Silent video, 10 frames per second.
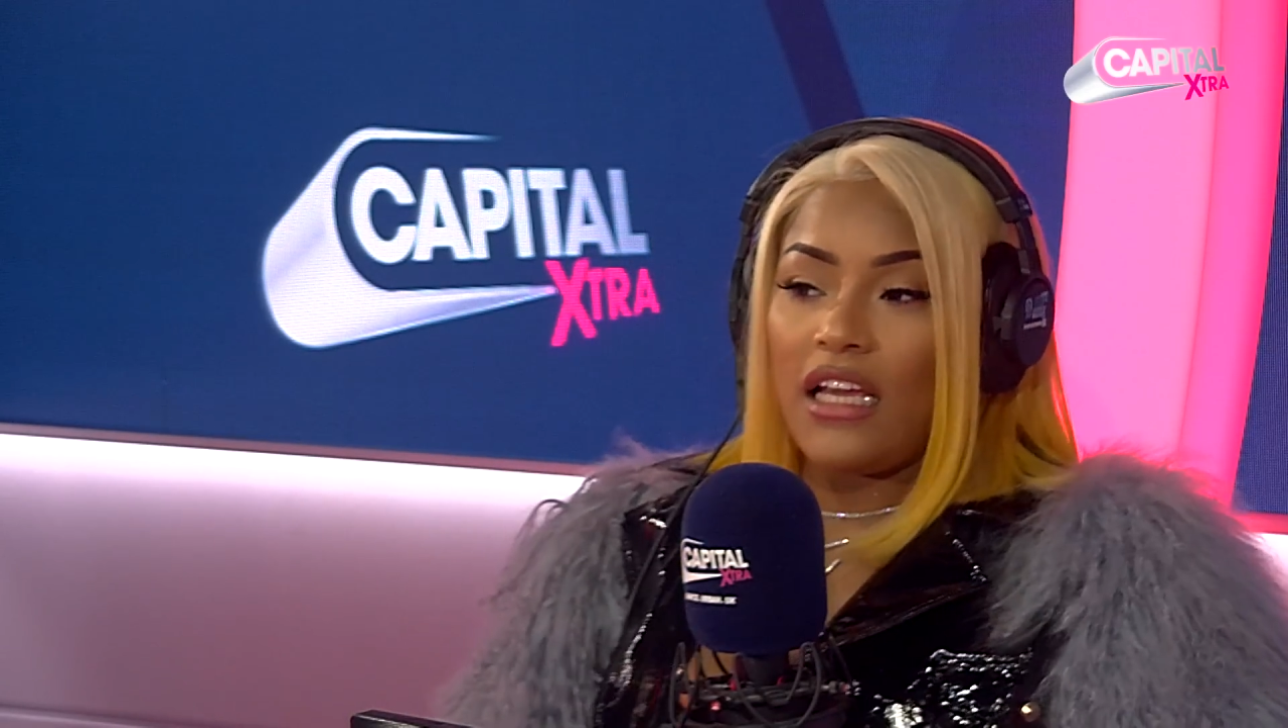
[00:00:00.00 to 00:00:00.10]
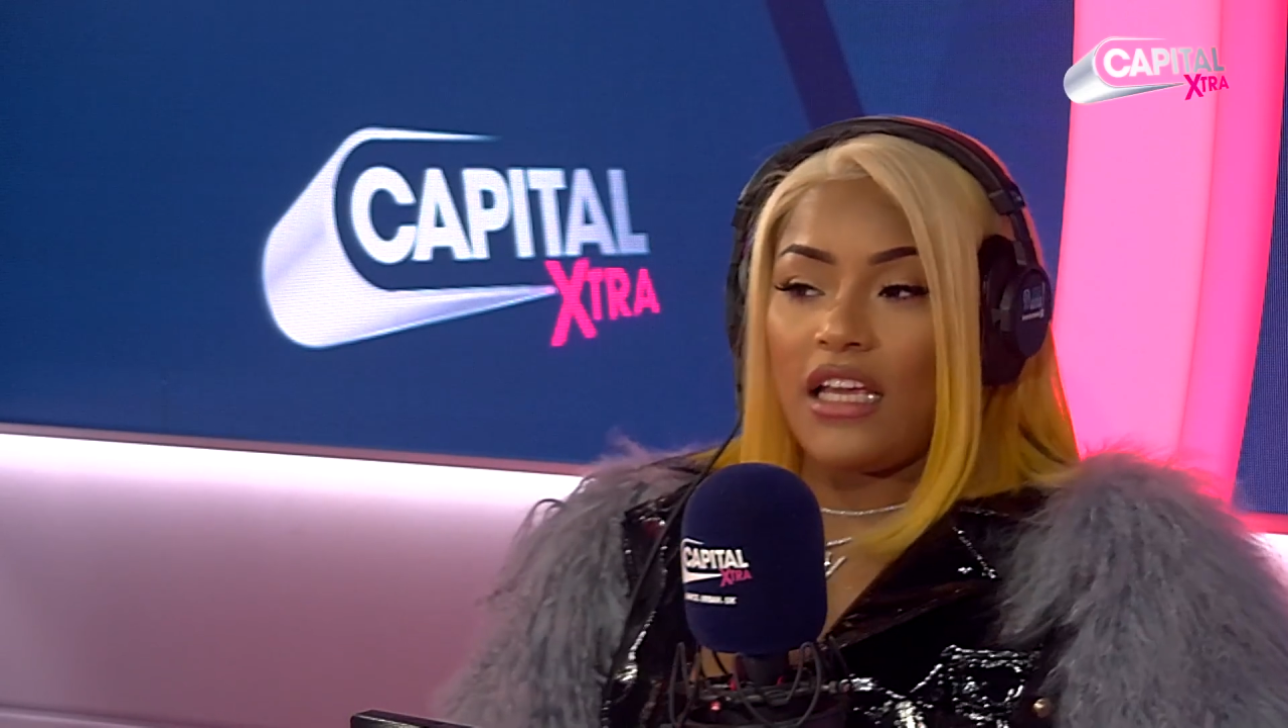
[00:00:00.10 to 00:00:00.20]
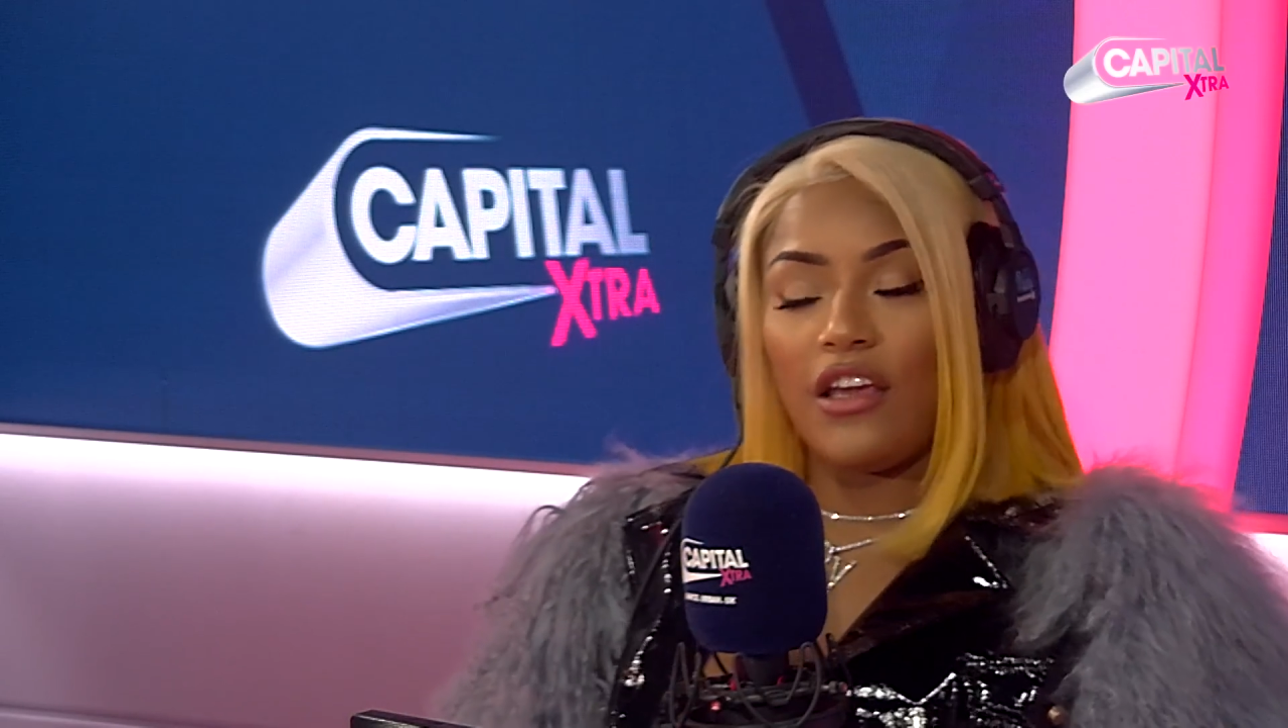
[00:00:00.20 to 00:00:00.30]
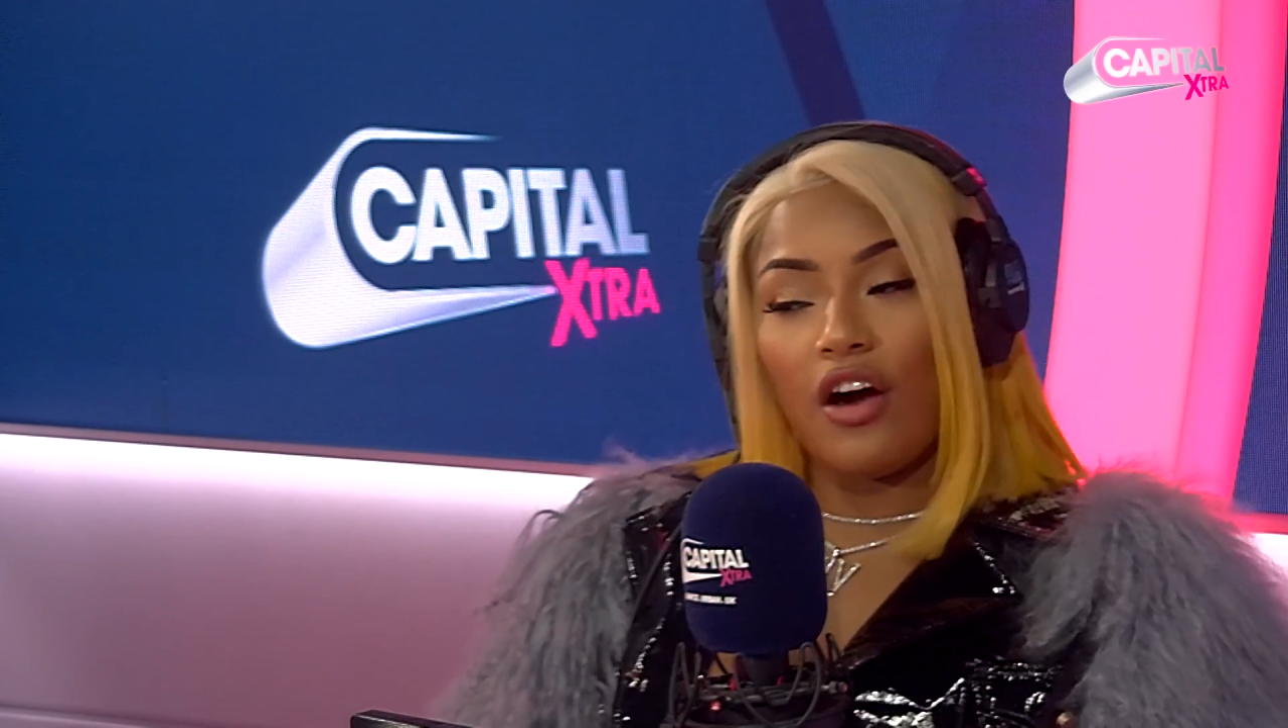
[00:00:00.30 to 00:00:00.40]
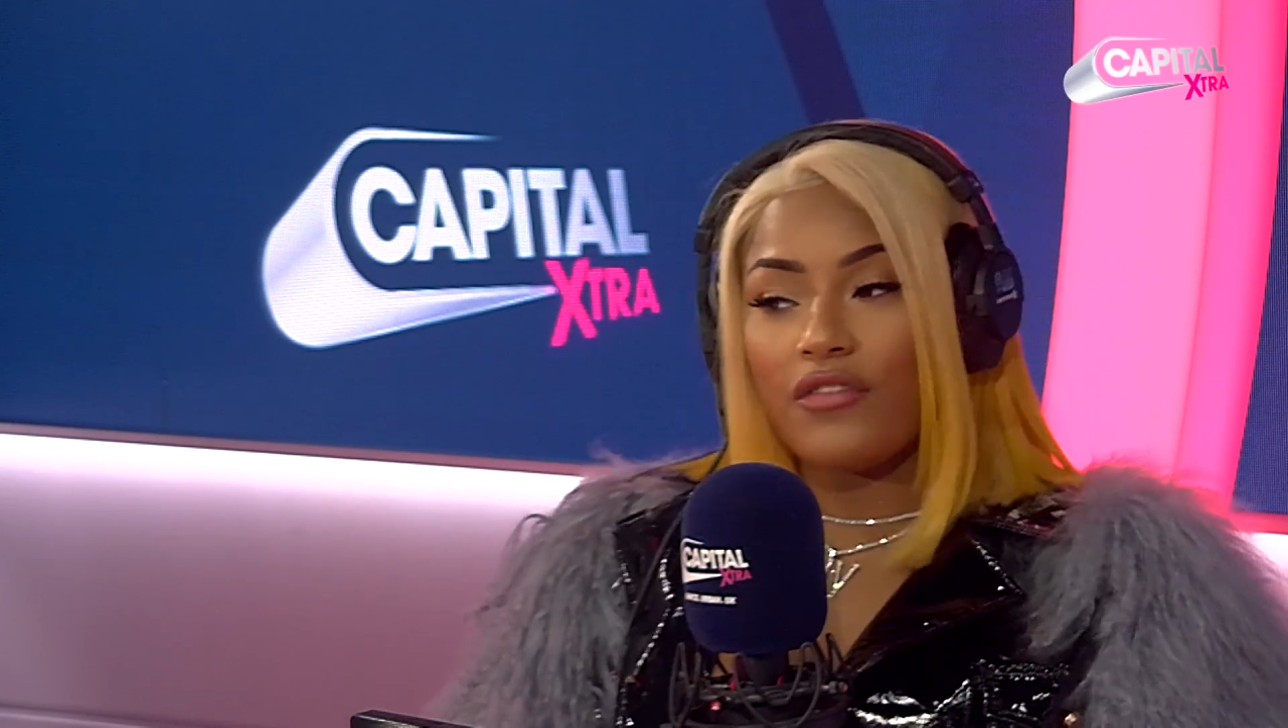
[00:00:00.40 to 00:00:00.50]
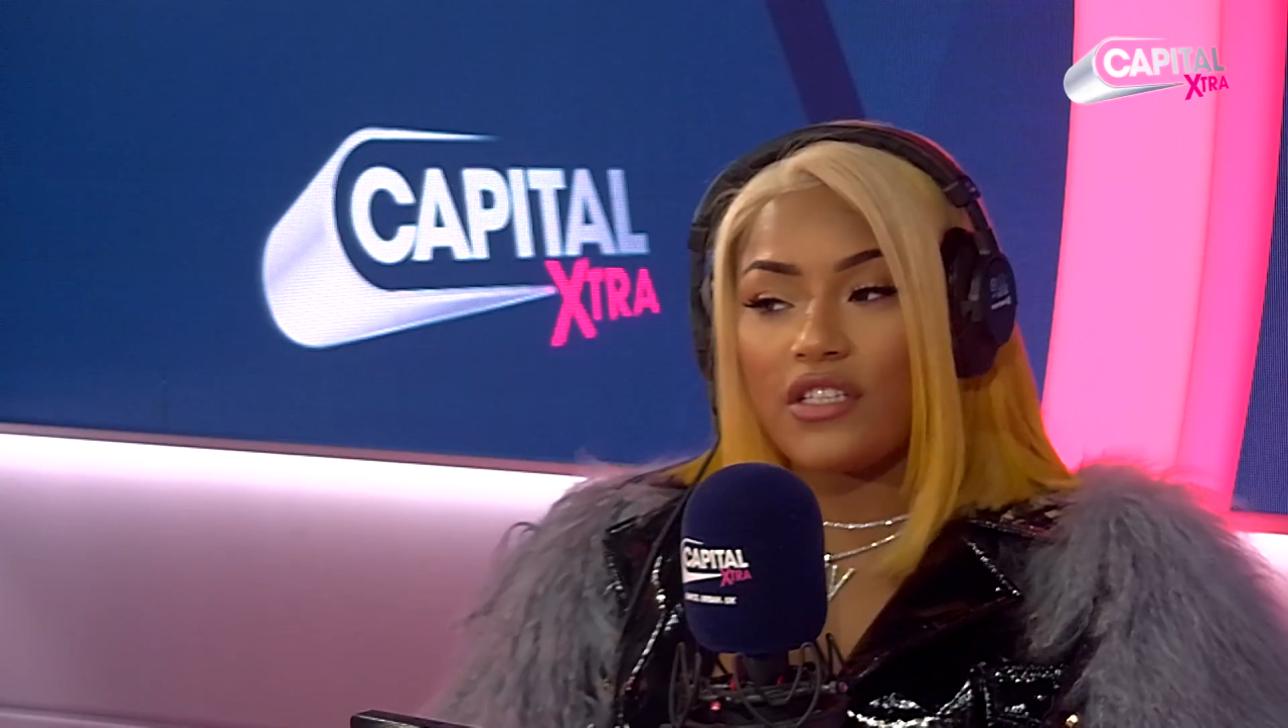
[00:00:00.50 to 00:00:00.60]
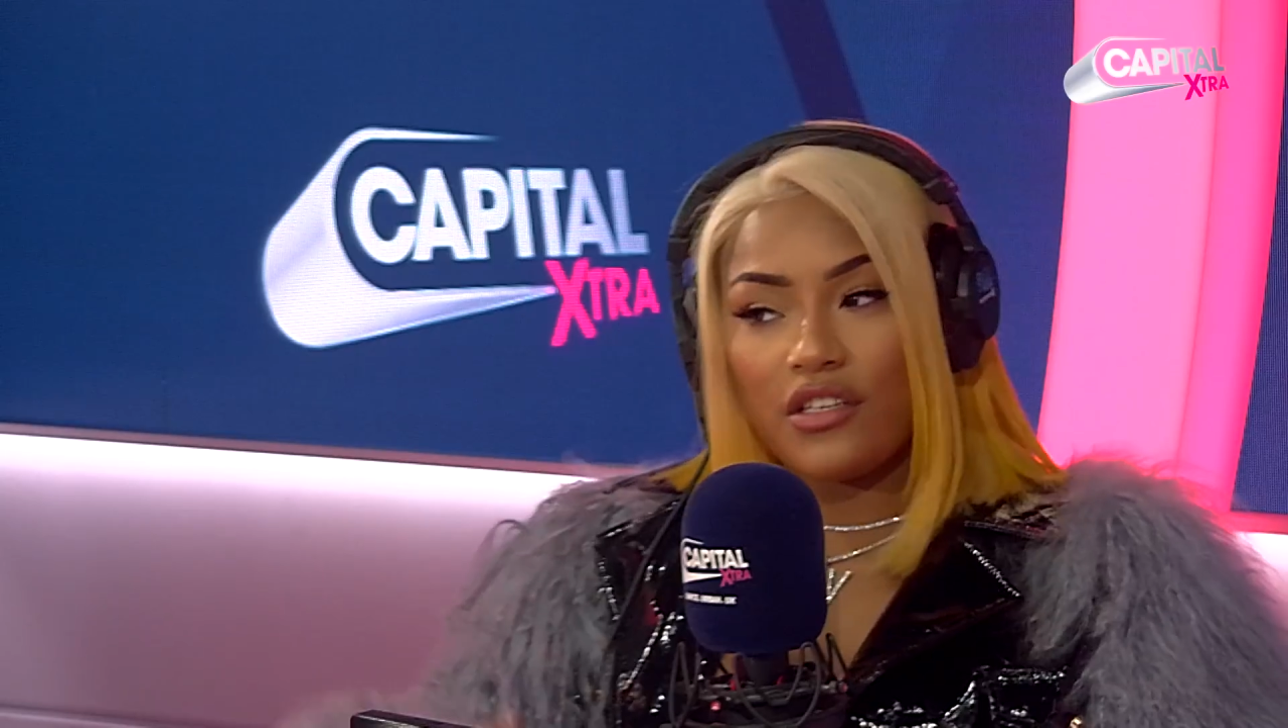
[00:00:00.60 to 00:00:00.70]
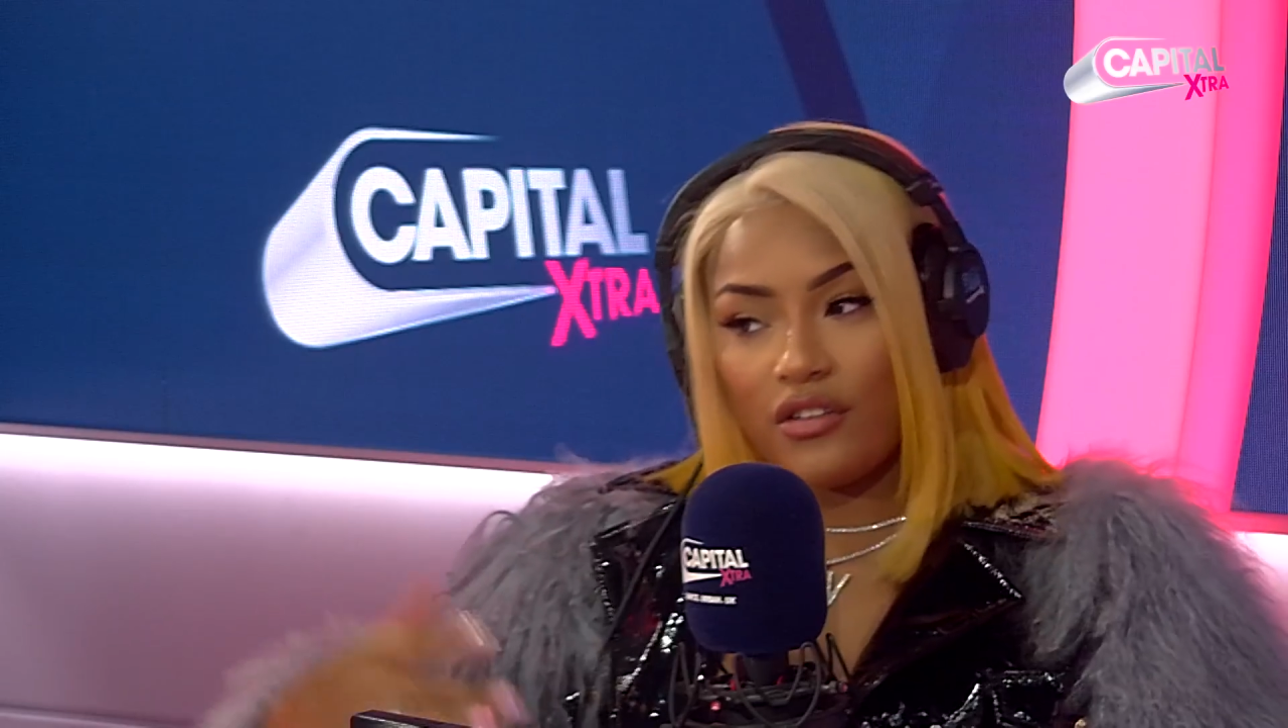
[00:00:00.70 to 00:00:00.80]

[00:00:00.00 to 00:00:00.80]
he obviously